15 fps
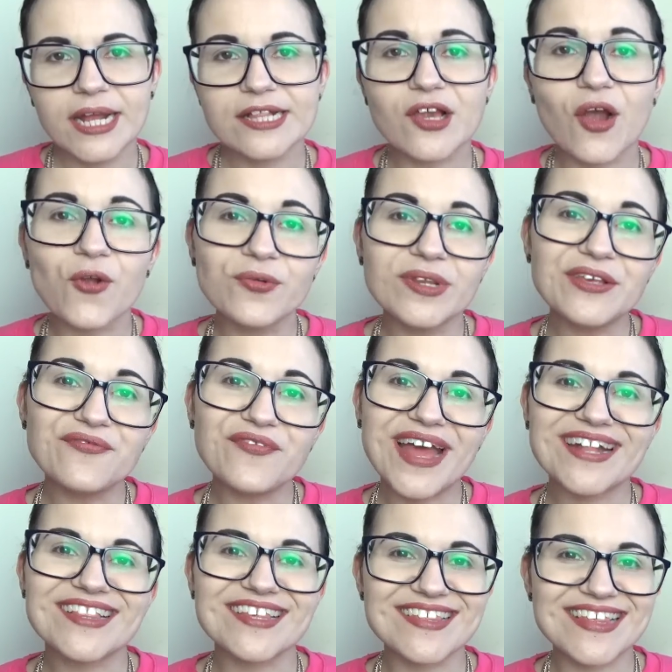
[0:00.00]
It's only
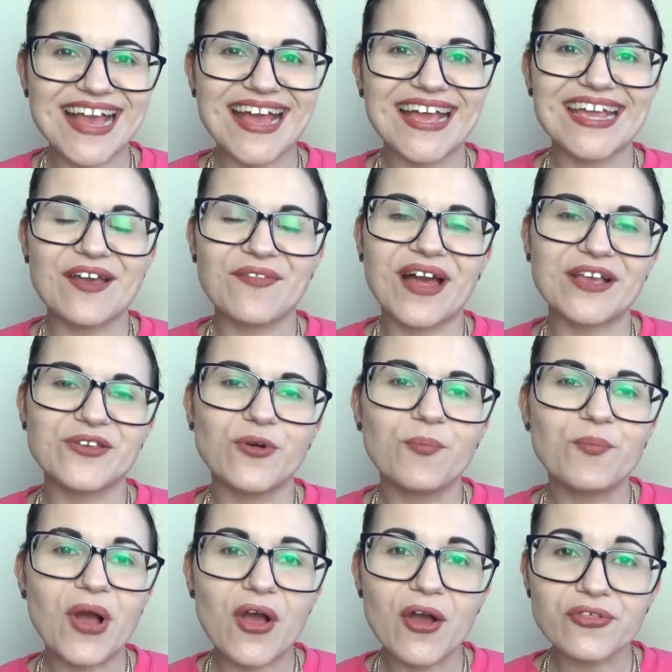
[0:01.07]
fair to say that your
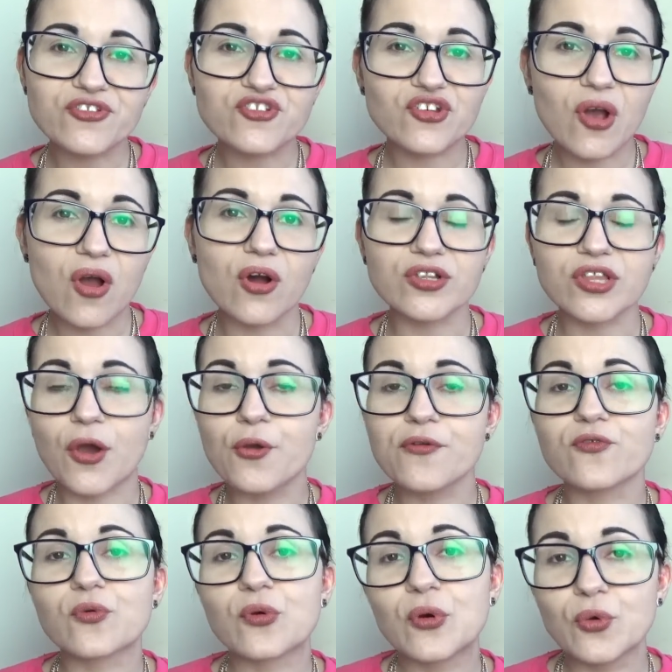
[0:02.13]
birth chart
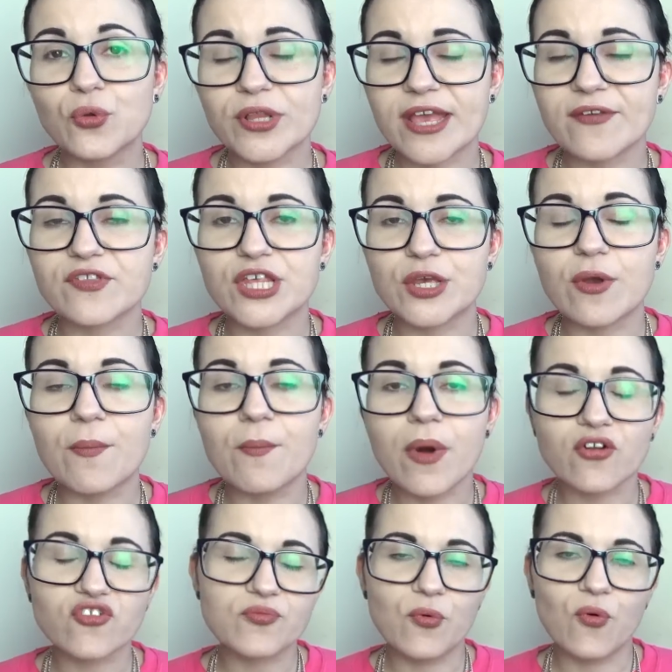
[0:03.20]
overall gives you a
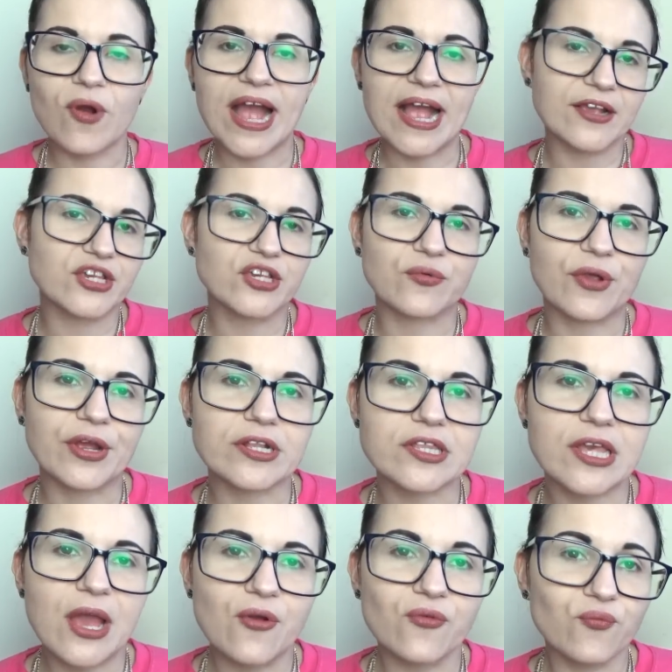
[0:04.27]
much more
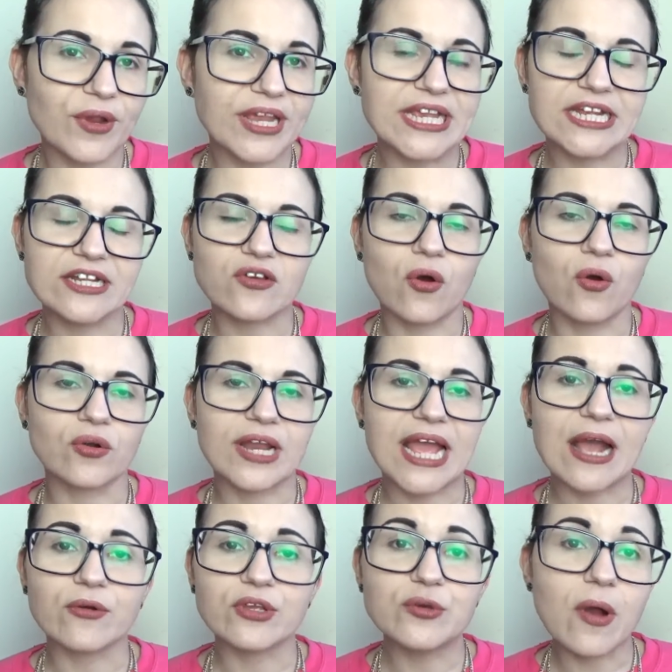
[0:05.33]
accurate read on
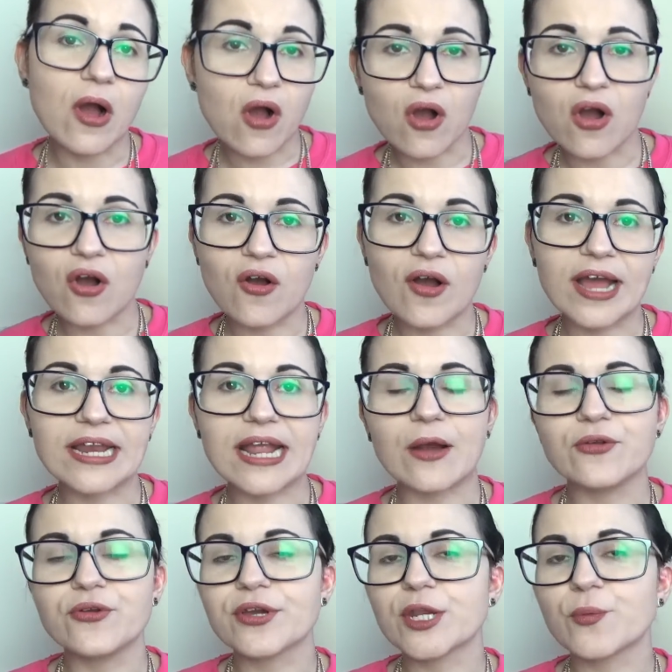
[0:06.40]
how you are and
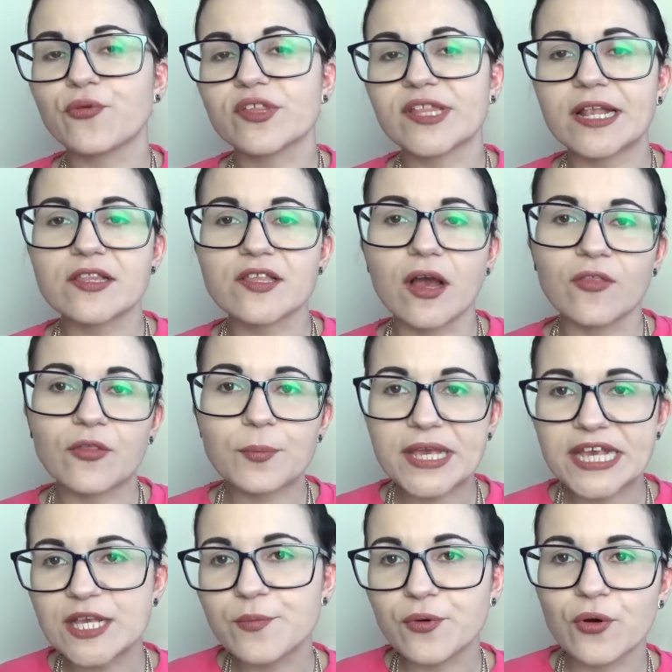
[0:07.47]
how you're going to present to other
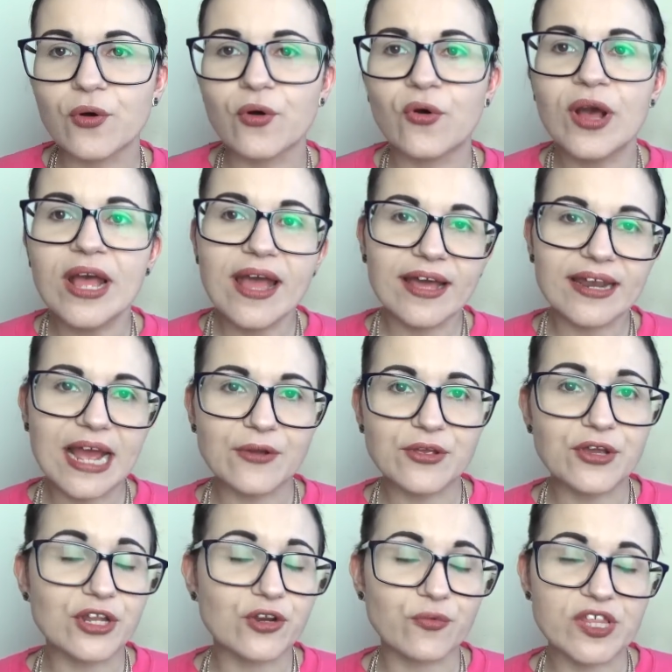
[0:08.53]
people and how
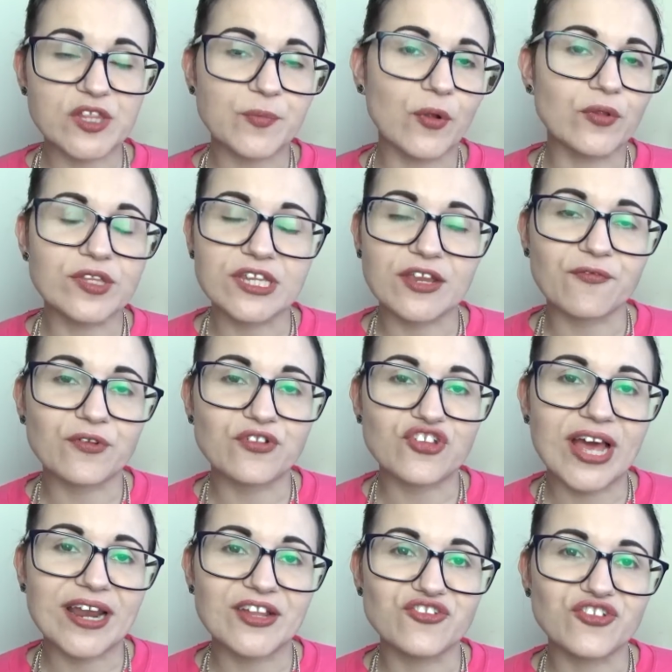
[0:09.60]
you're going to respond to different
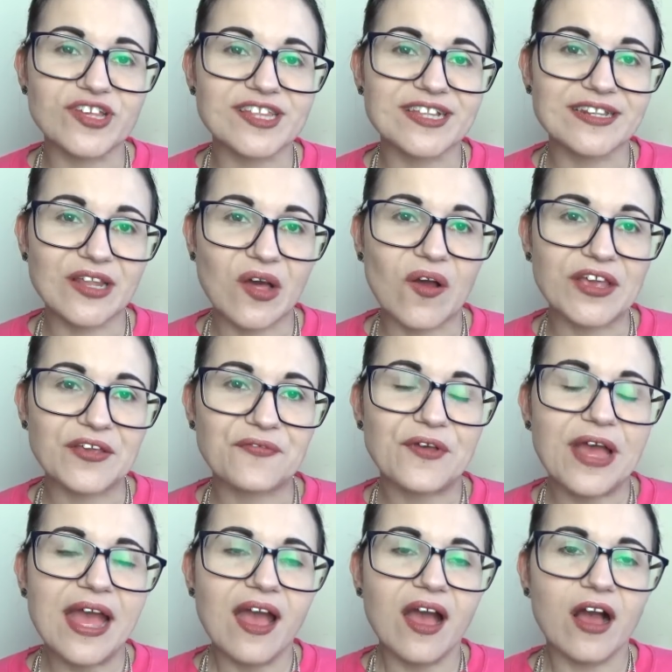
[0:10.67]
challenges in
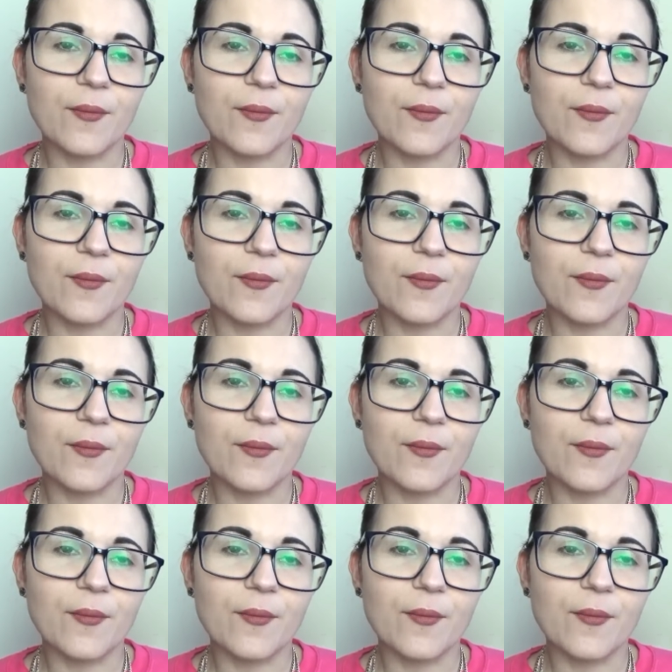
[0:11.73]
life.